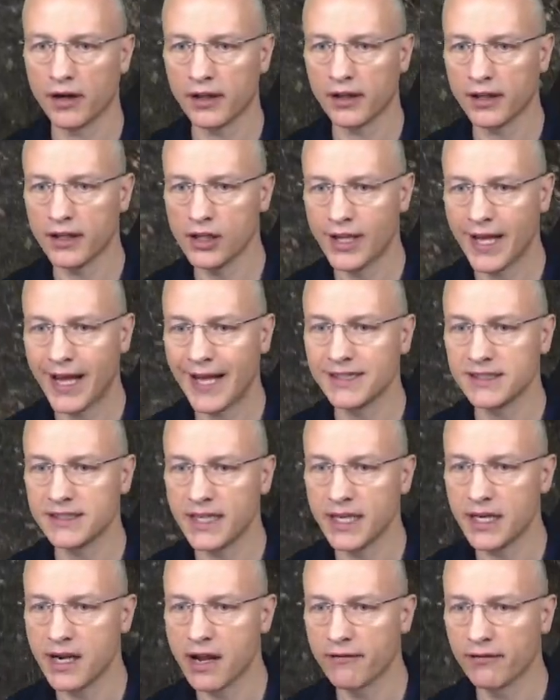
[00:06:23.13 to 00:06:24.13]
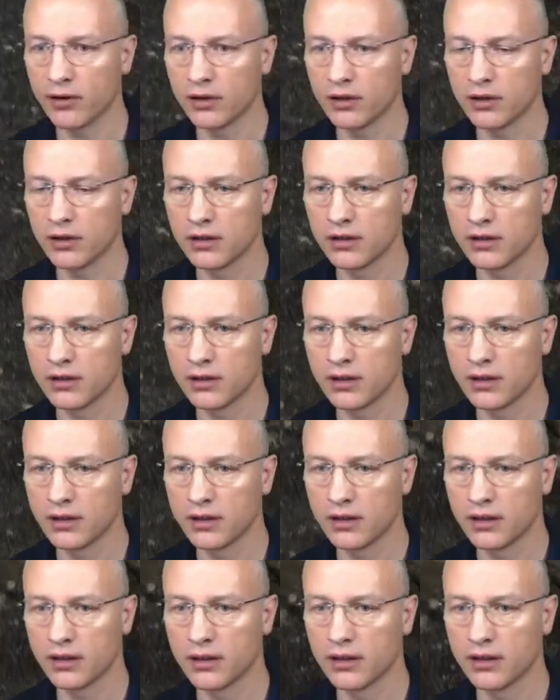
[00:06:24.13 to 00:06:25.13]
You can't say never,
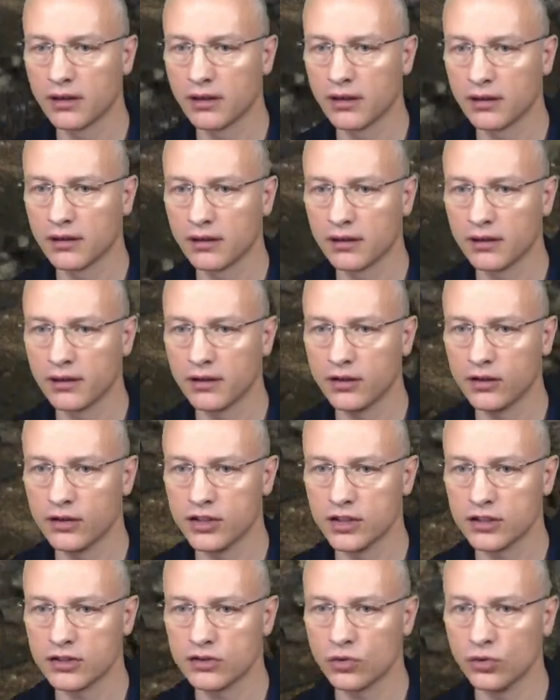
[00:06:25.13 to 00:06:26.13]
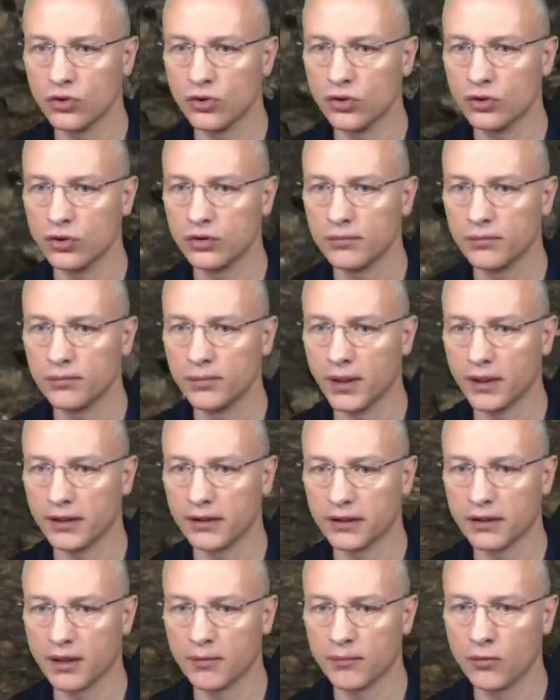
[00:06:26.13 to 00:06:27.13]
you just don't know, but
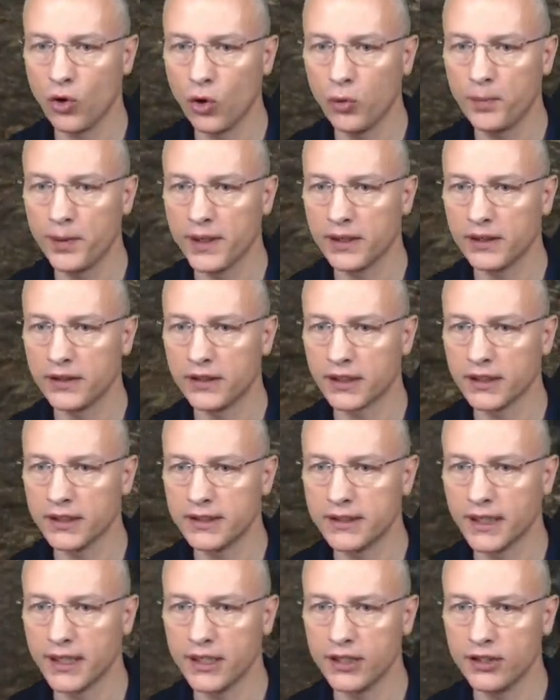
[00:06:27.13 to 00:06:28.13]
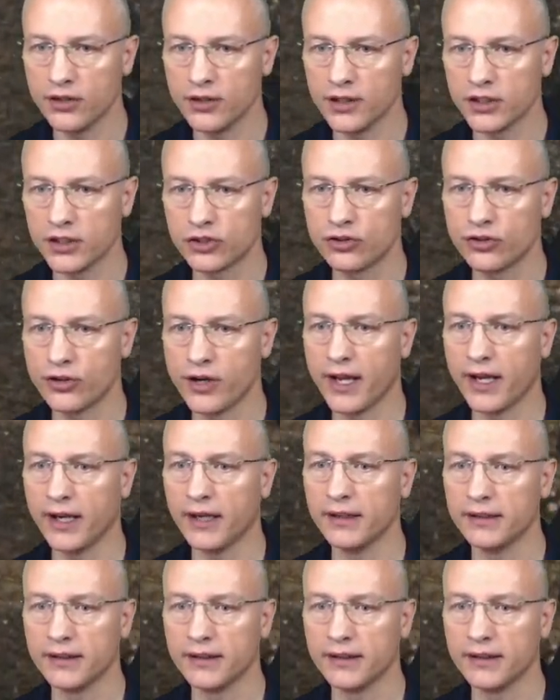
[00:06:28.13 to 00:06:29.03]
I'm hoping to continue this trend.